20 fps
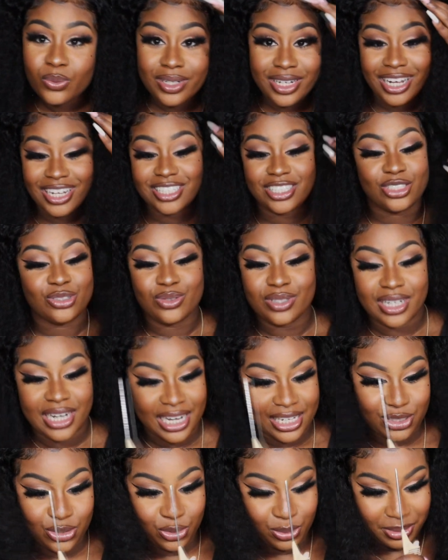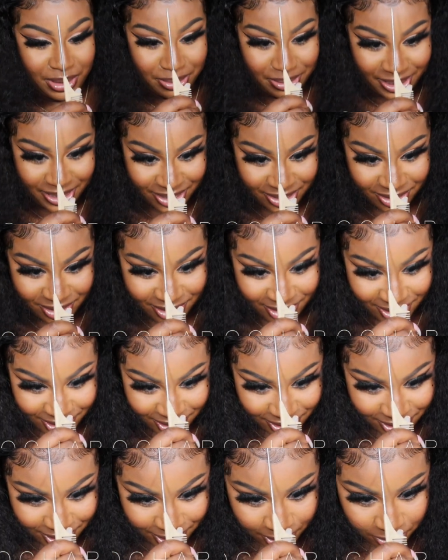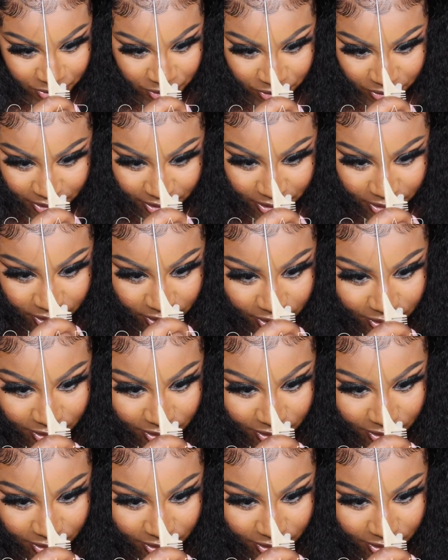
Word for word: we're not doing natural baby hairs no i'm joking